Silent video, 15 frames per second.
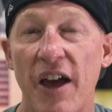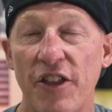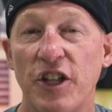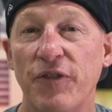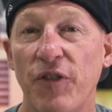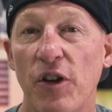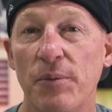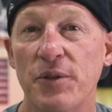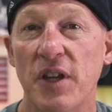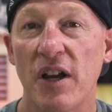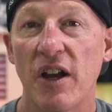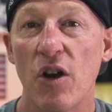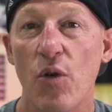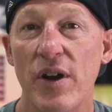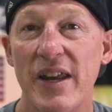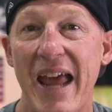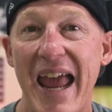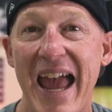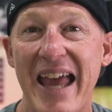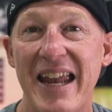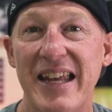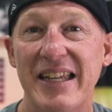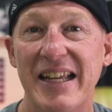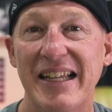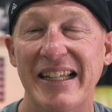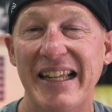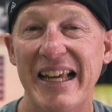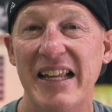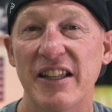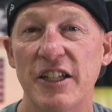this film's gonna go into edit
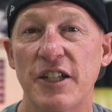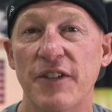late this